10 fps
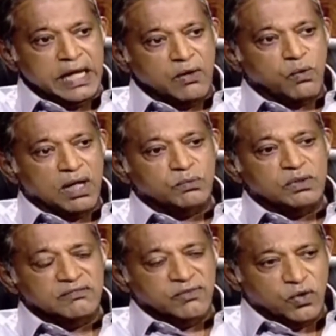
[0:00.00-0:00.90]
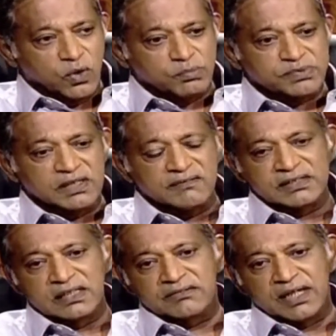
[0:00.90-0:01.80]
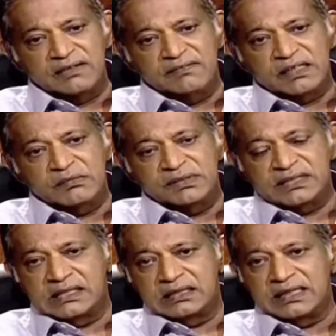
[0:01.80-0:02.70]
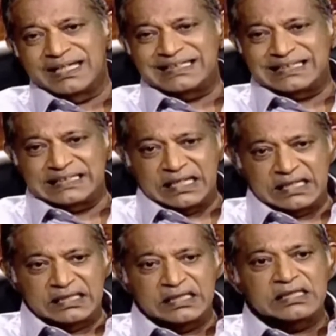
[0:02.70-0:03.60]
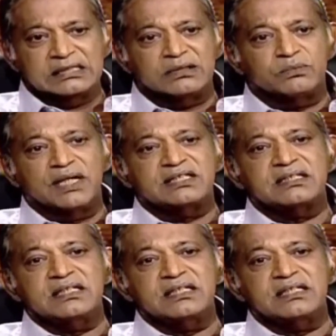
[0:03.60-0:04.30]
Yeah, one would have hoped, given that Ranil Wickremesinghe has said that once an